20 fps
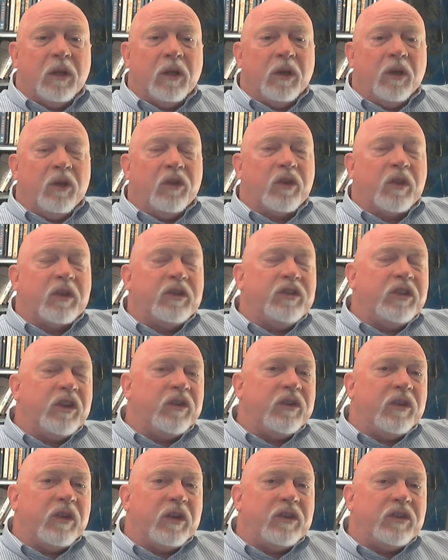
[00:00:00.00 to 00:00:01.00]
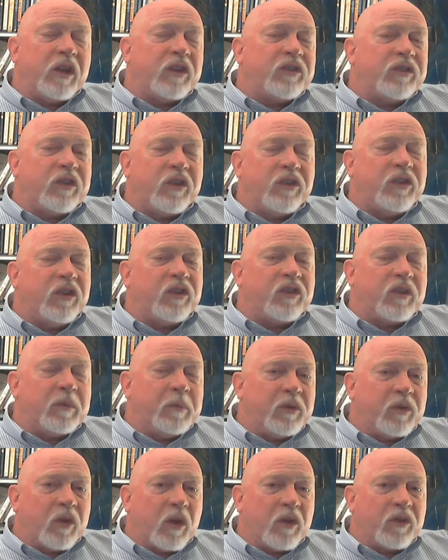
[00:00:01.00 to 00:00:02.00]
So the justice system
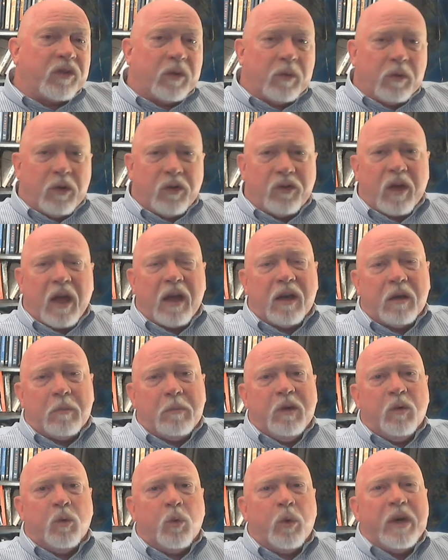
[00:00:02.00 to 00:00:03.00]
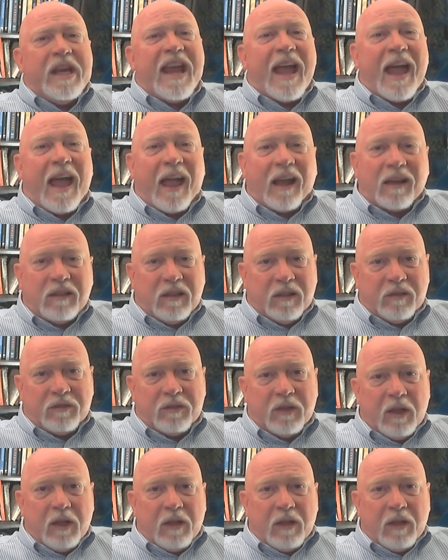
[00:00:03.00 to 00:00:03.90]
is also designed to be reactive.